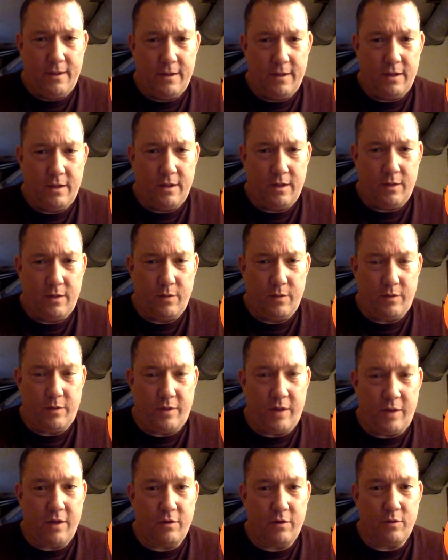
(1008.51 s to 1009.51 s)

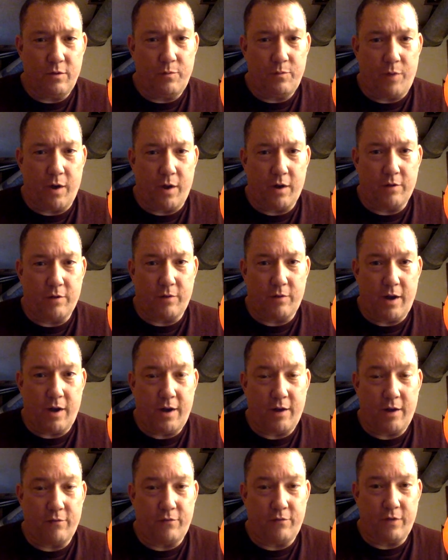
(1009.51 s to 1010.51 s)
Mateo parked right
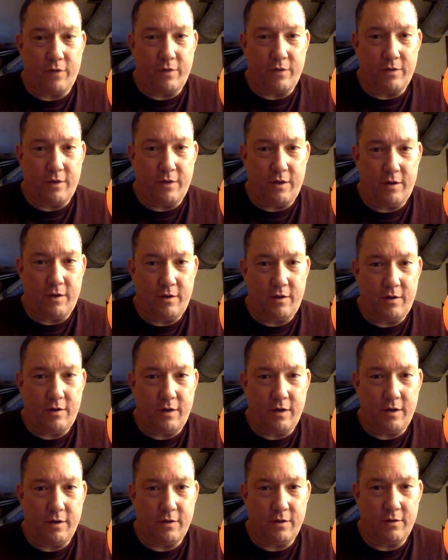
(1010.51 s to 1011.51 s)
out front there
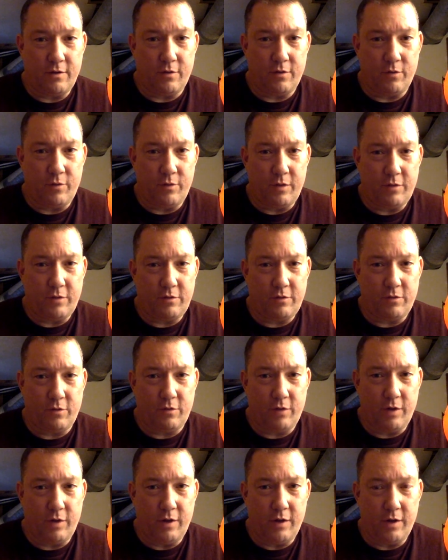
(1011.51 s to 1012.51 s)
and told me the
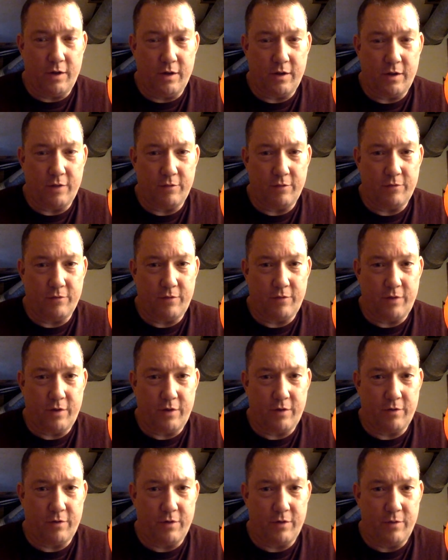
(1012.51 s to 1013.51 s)
story, and it was very
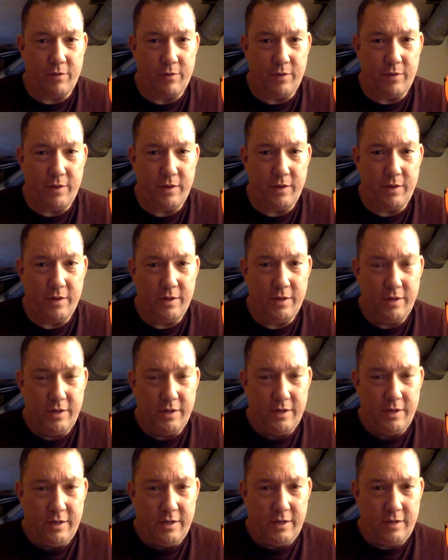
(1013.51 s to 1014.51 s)
creepy
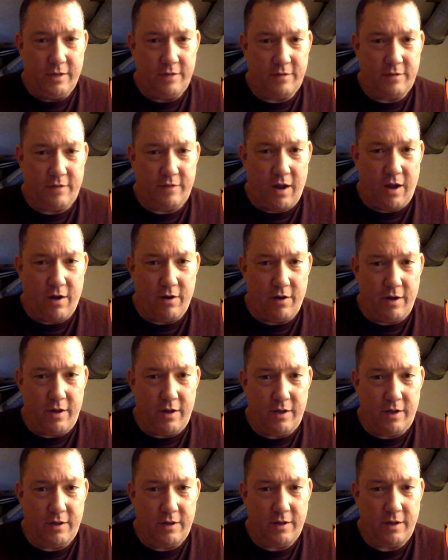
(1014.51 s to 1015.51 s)
and
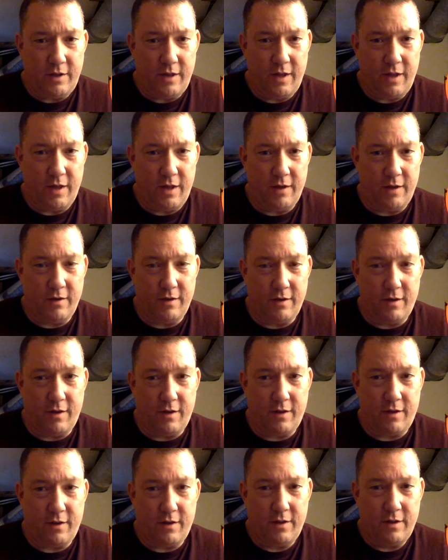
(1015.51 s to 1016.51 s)
scary. And
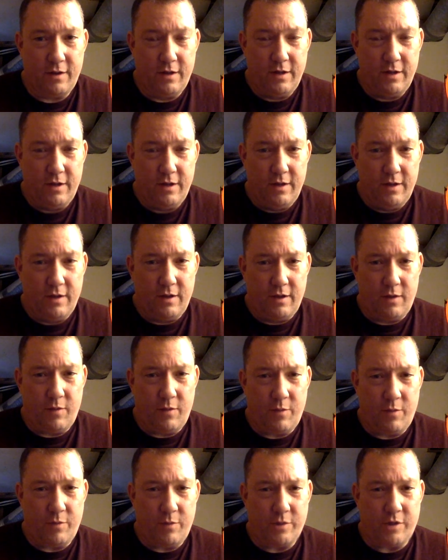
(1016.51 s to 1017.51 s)
I
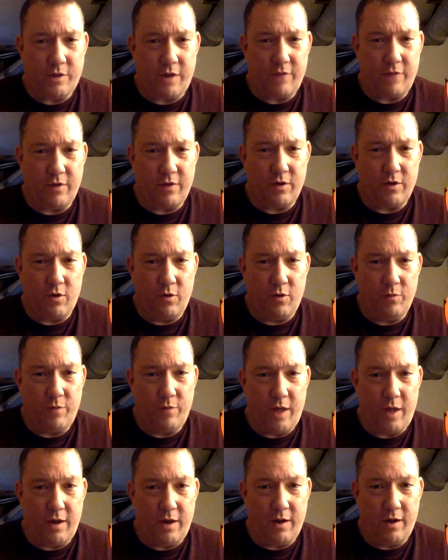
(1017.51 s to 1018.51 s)
remember driving home
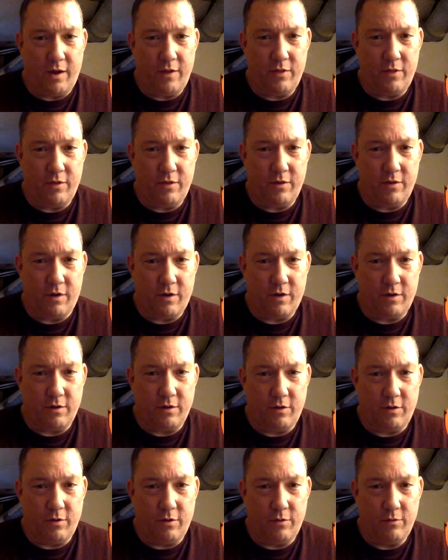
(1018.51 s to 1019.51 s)
that night in the dark
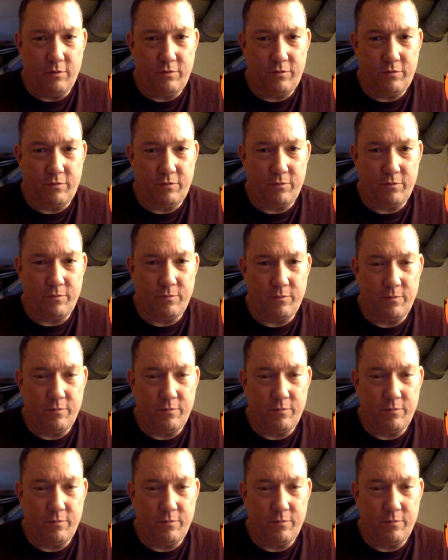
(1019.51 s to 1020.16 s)
alone.